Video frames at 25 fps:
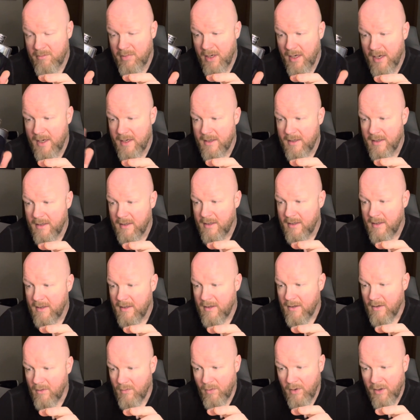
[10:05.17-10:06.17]
but
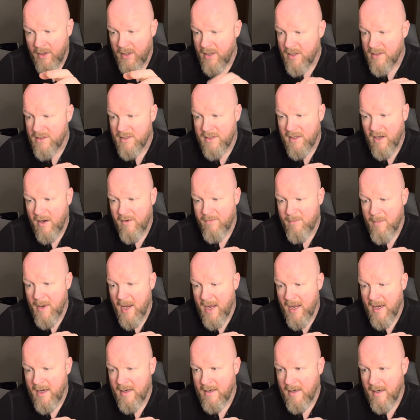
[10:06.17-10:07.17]
really good stuff,
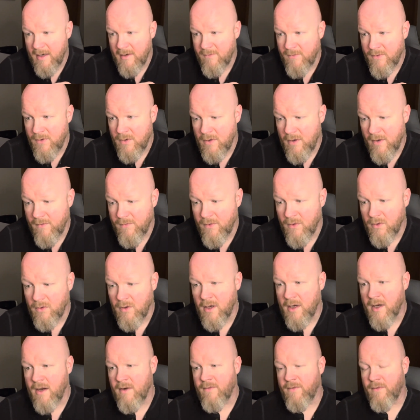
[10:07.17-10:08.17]
man. If you're
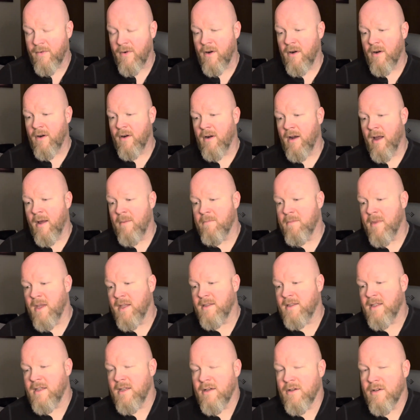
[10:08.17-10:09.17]
looking for a
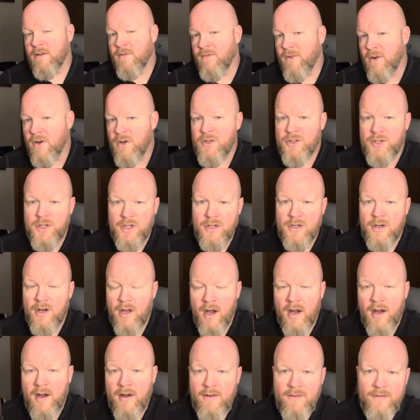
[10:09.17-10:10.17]
mintier version
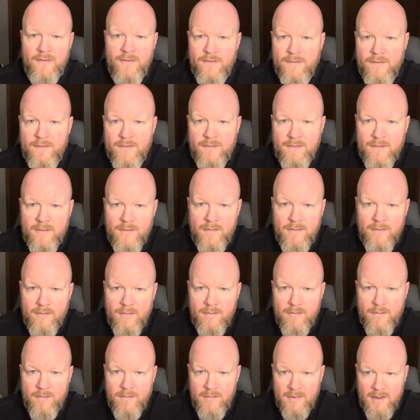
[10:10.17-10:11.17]
of
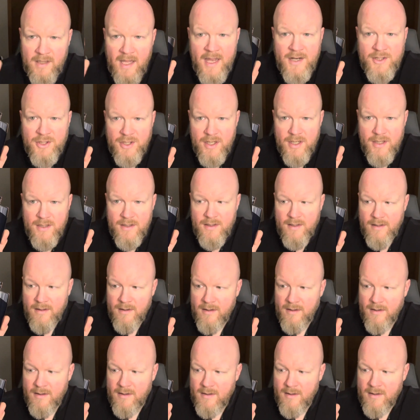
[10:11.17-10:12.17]
Legend,
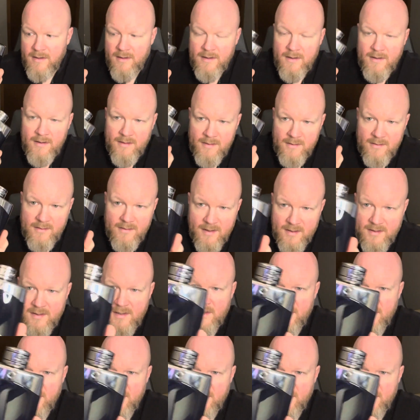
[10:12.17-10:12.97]
this